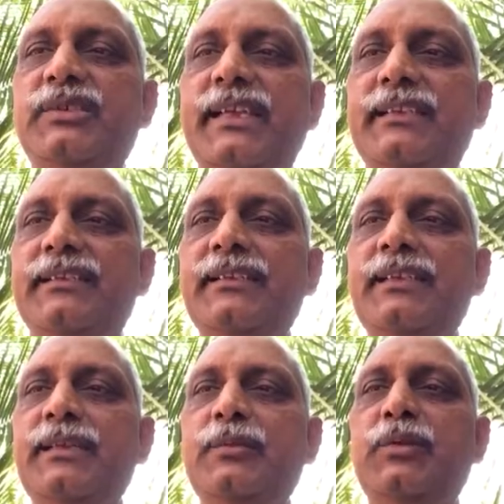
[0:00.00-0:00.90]
you can,
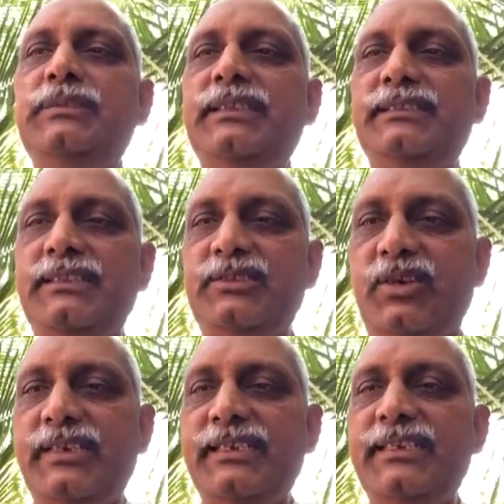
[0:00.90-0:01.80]
both in the
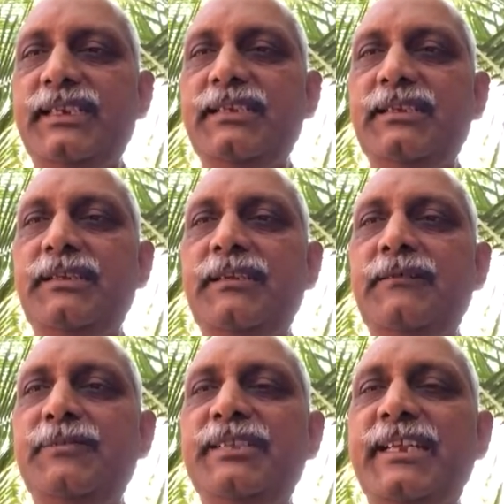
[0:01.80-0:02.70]
stock exchange
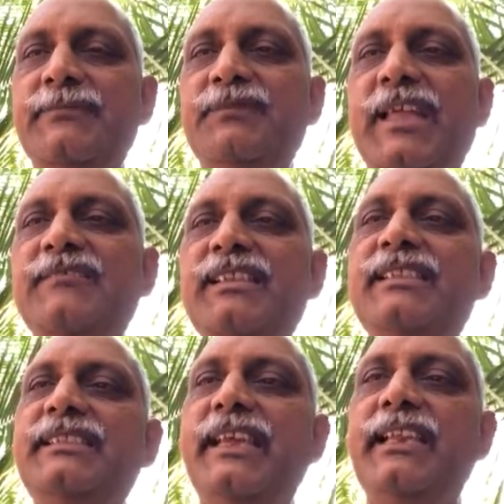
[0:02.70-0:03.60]
website as well
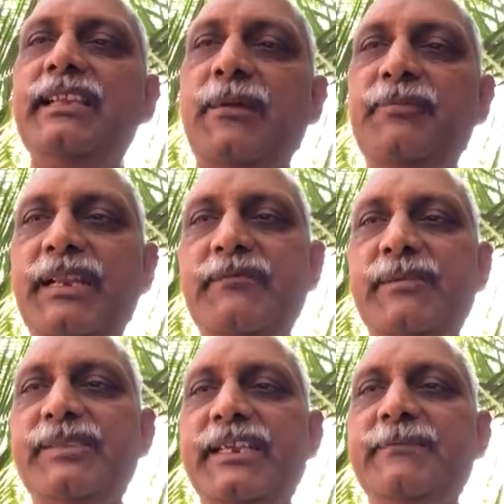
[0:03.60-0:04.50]
as their company
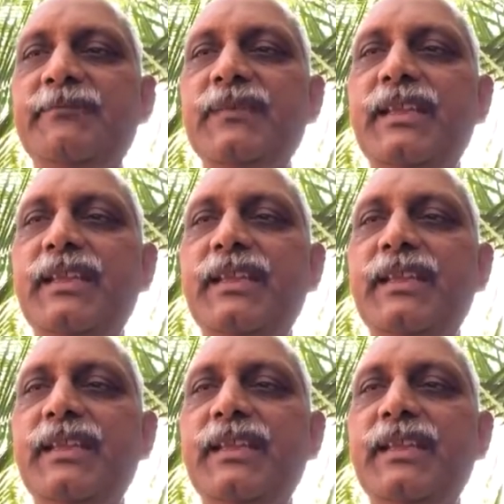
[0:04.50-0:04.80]
website,